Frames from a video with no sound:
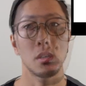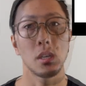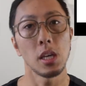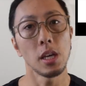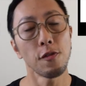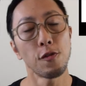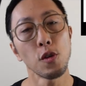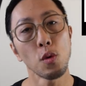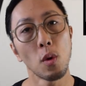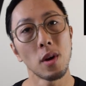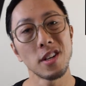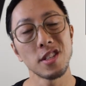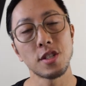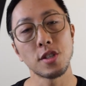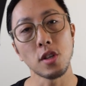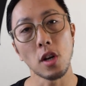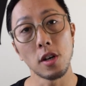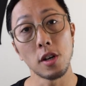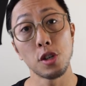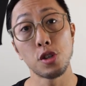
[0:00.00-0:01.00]
If you want to
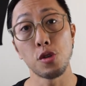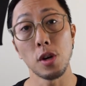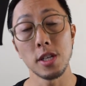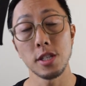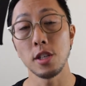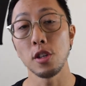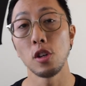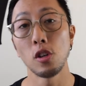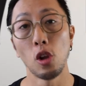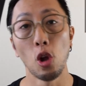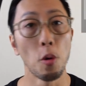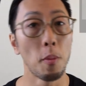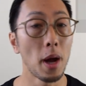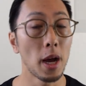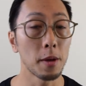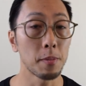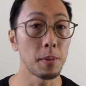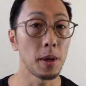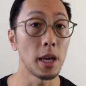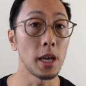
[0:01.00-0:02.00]
start addressing your low
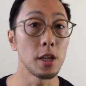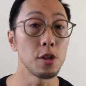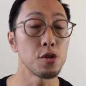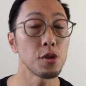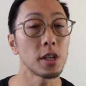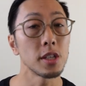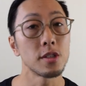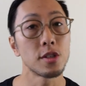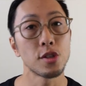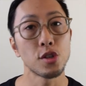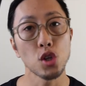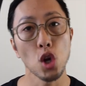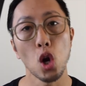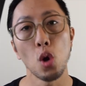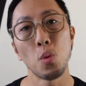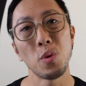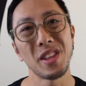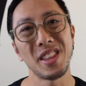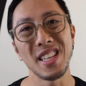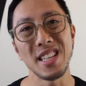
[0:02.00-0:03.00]
back pain, you can
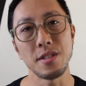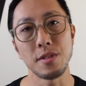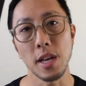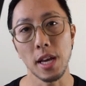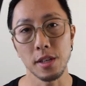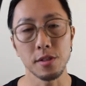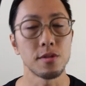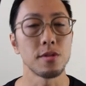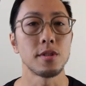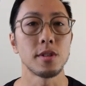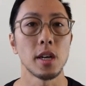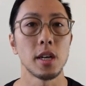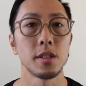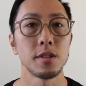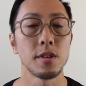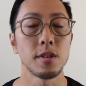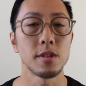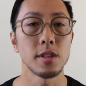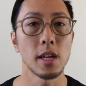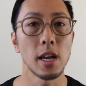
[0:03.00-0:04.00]
start with these
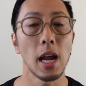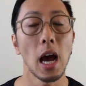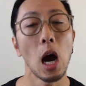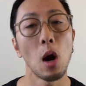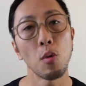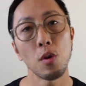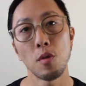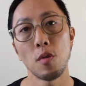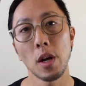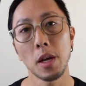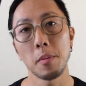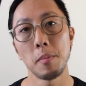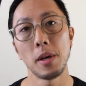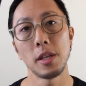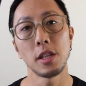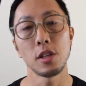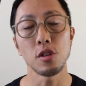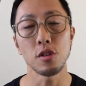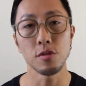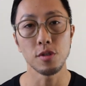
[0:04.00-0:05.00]
exercises, and I would
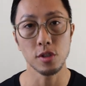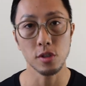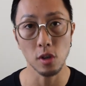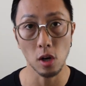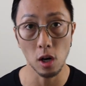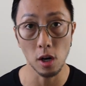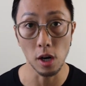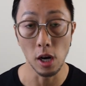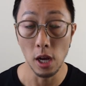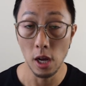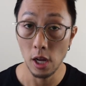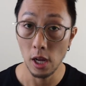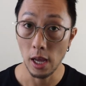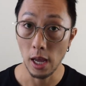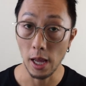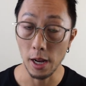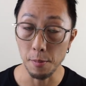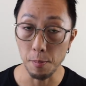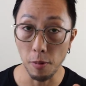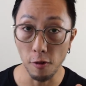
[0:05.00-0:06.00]
recommend that you start
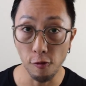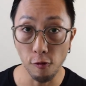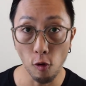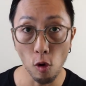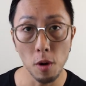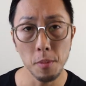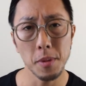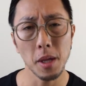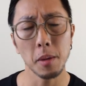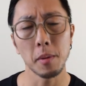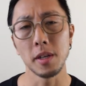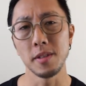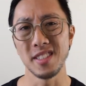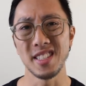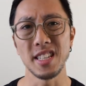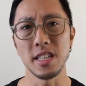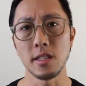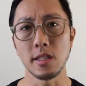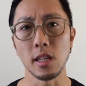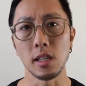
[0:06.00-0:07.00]
and perform them
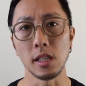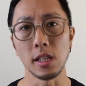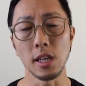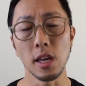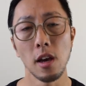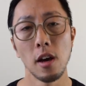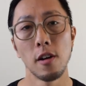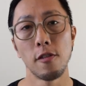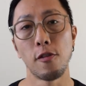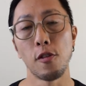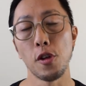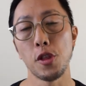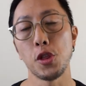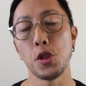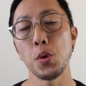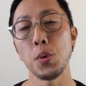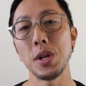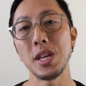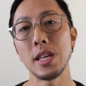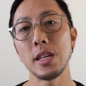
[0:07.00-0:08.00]
consistently for
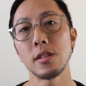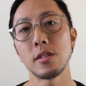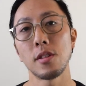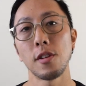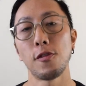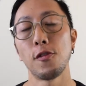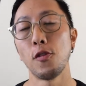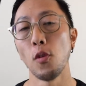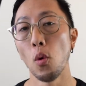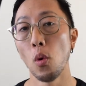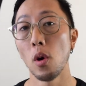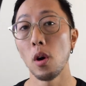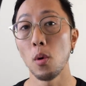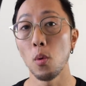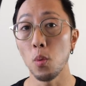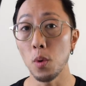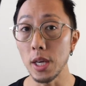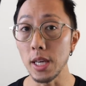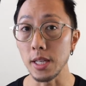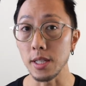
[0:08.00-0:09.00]
three to four
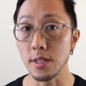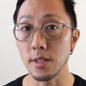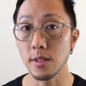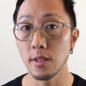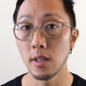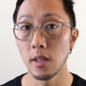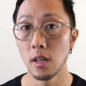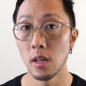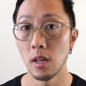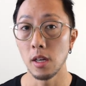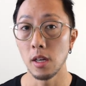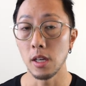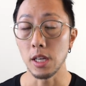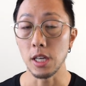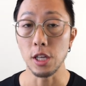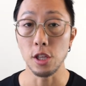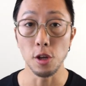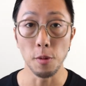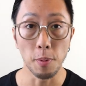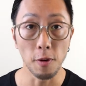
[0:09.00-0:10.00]
weeks,
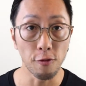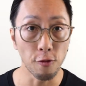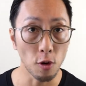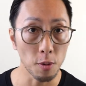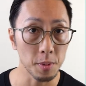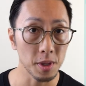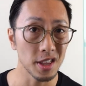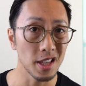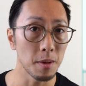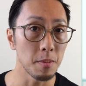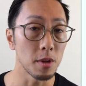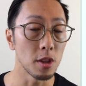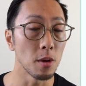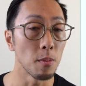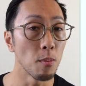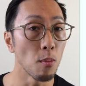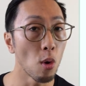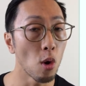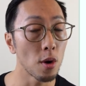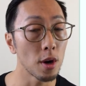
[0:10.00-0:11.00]
either performing them in the
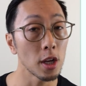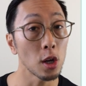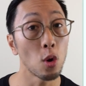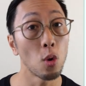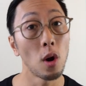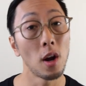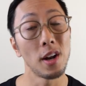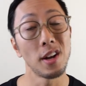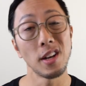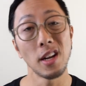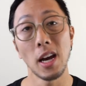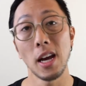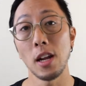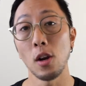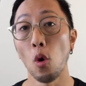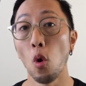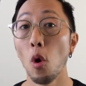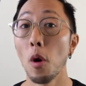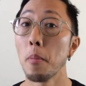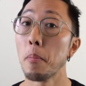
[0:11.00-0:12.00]
morning or at night
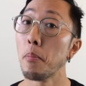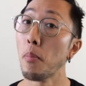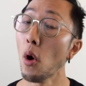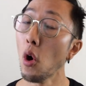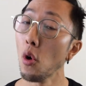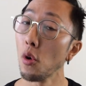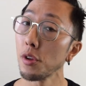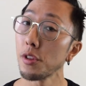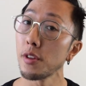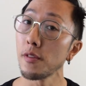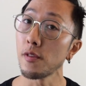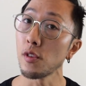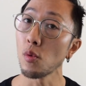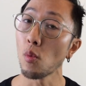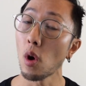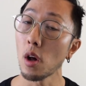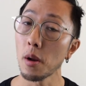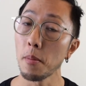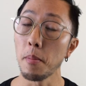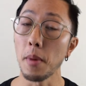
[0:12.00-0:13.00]
or both if you
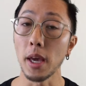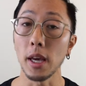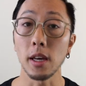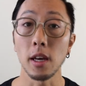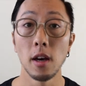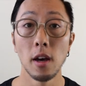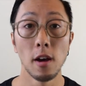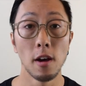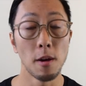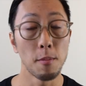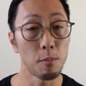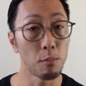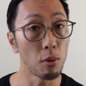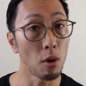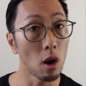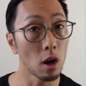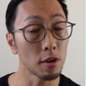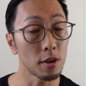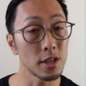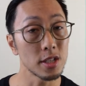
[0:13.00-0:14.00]
want to make
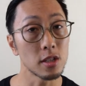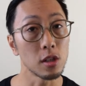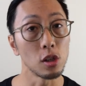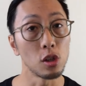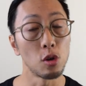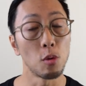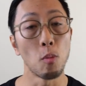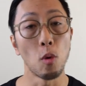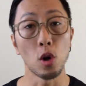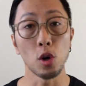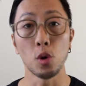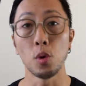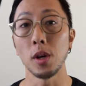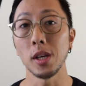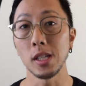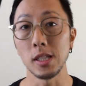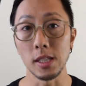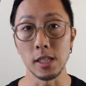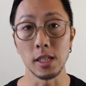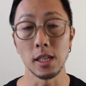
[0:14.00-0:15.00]
progress a little more
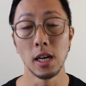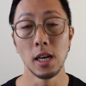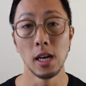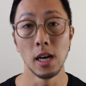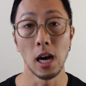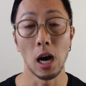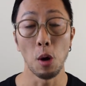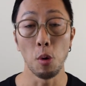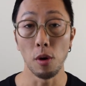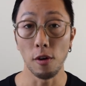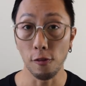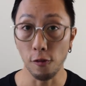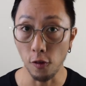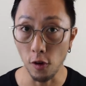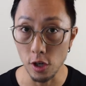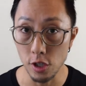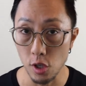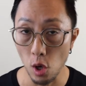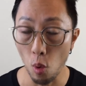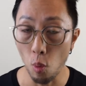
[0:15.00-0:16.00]
quickly. I would
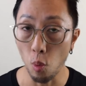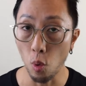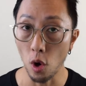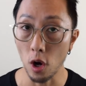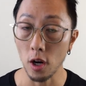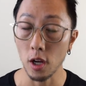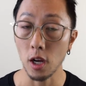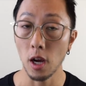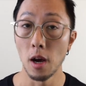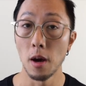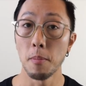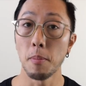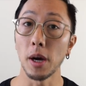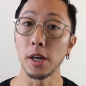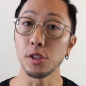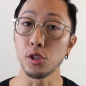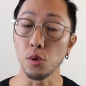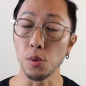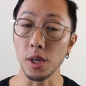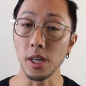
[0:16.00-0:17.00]
first work by
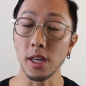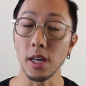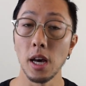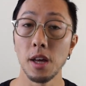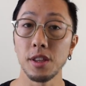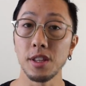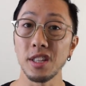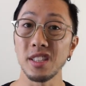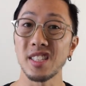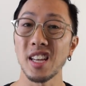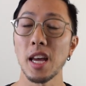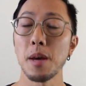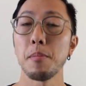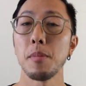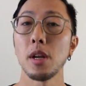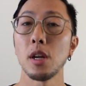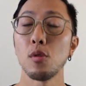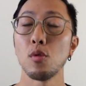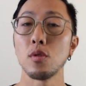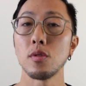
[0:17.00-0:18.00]
doing the 10
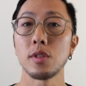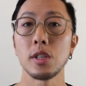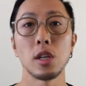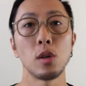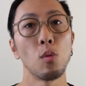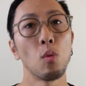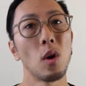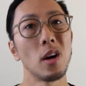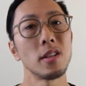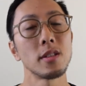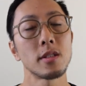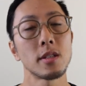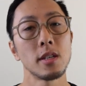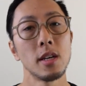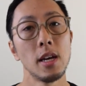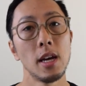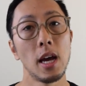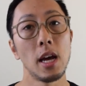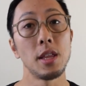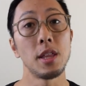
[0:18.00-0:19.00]
minute routine once,
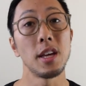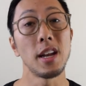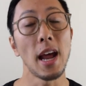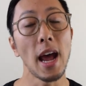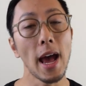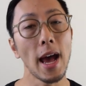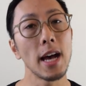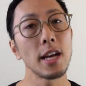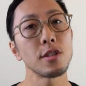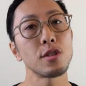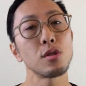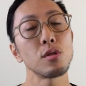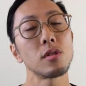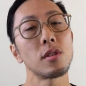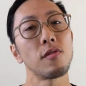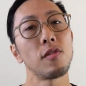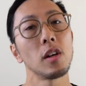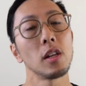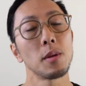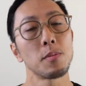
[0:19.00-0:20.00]
and then as you
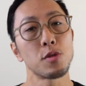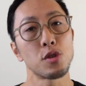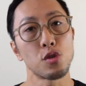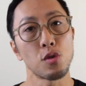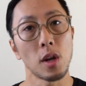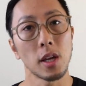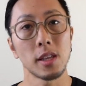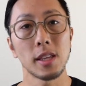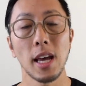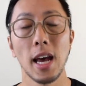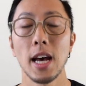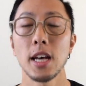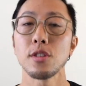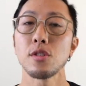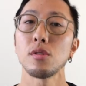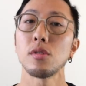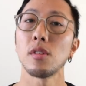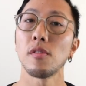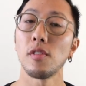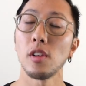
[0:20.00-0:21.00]
develop strength, as
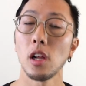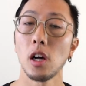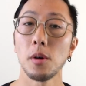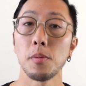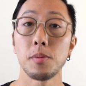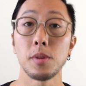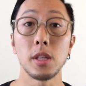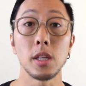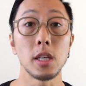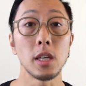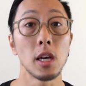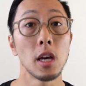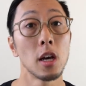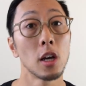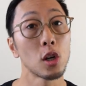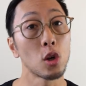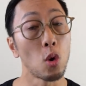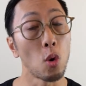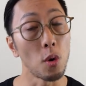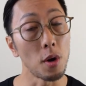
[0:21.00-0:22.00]
you develop the
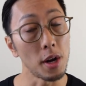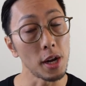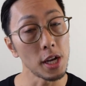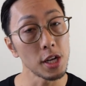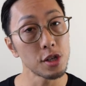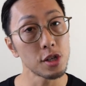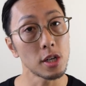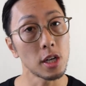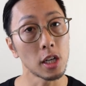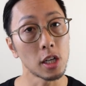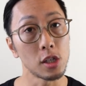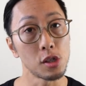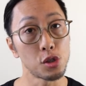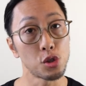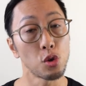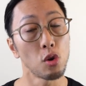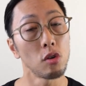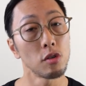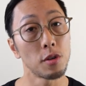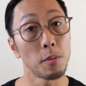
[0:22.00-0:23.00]
coordination and
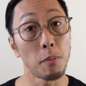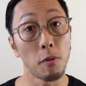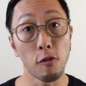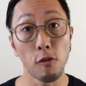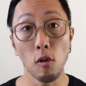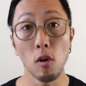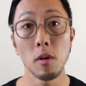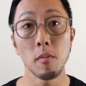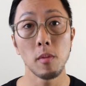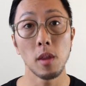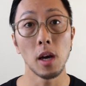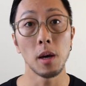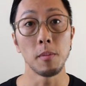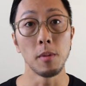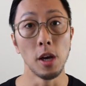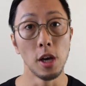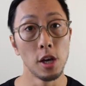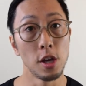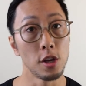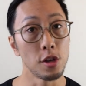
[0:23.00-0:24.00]
control to perform them,
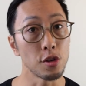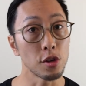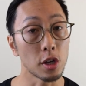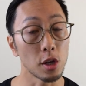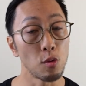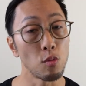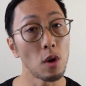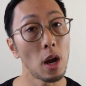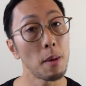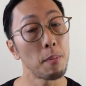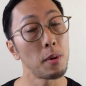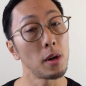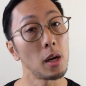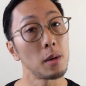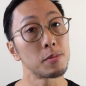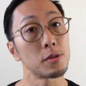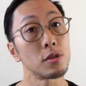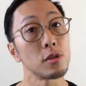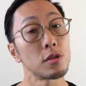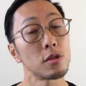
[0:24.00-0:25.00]
you can ramp it
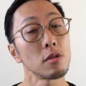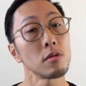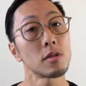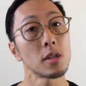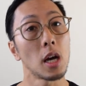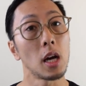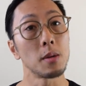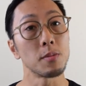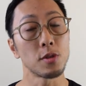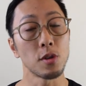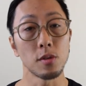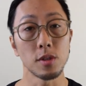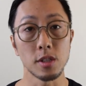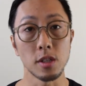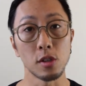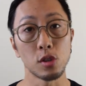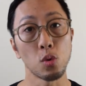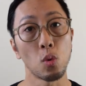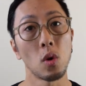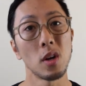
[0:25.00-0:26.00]
up to two times. So it's
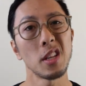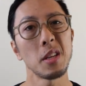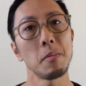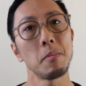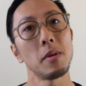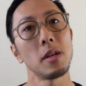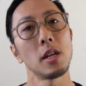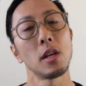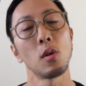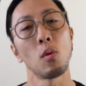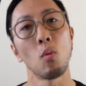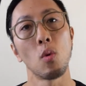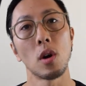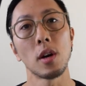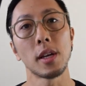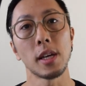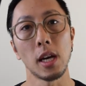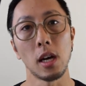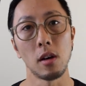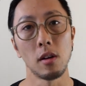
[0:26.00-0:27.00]
a 20 minute
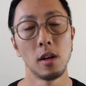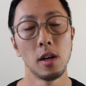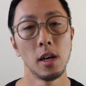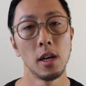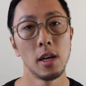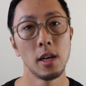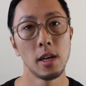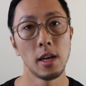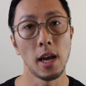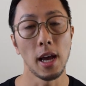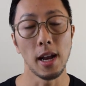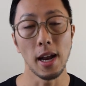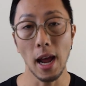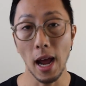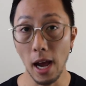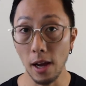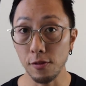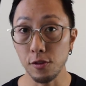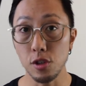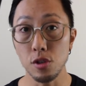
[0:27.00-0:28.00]
workout. And
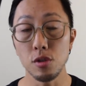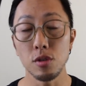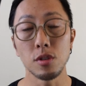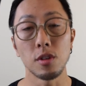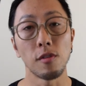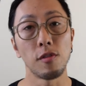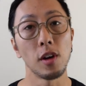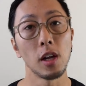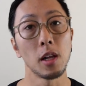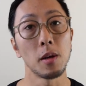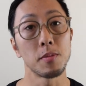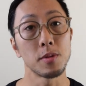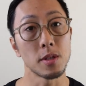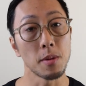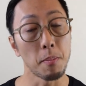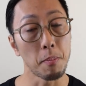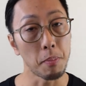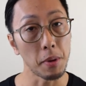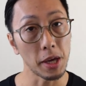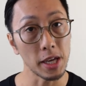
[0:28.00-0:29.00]
after you develop
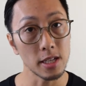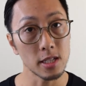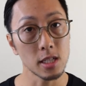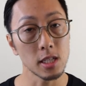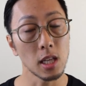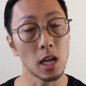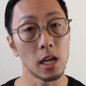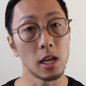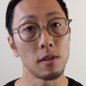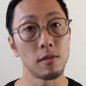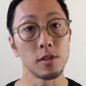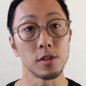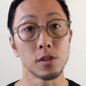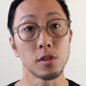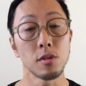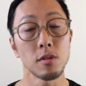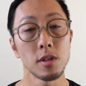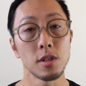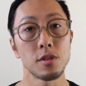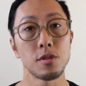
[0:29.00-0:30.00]
some baseline of
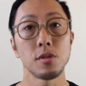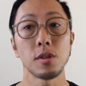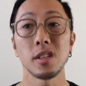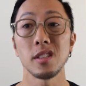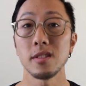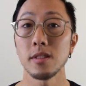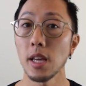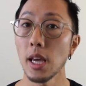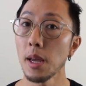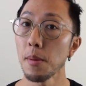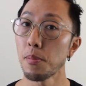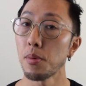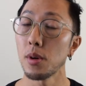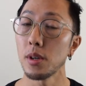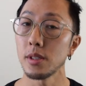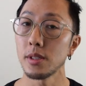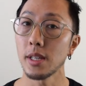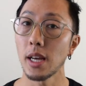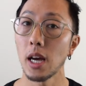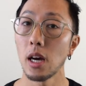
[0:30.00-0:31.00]
endurance, you can taper
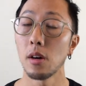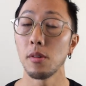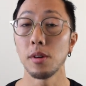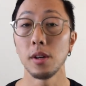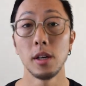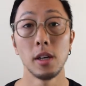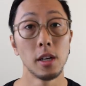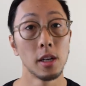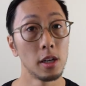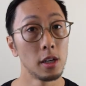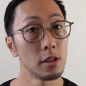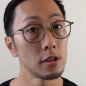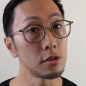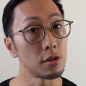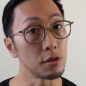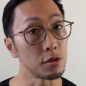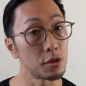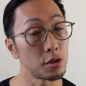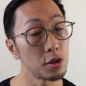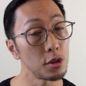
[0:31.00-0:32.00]
it down
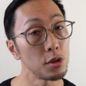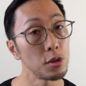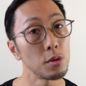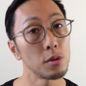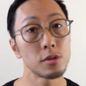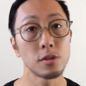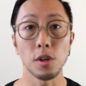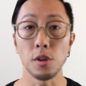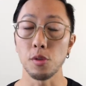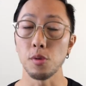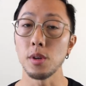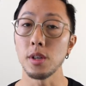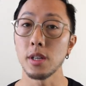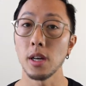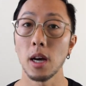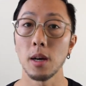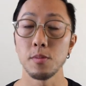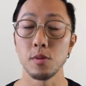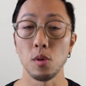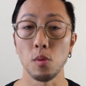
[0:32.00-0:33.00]
to two to three
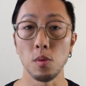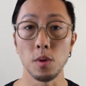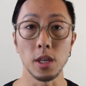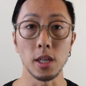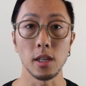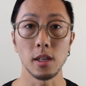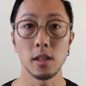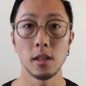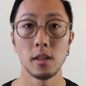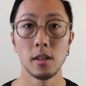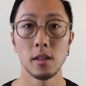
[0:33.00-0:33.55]
times a week.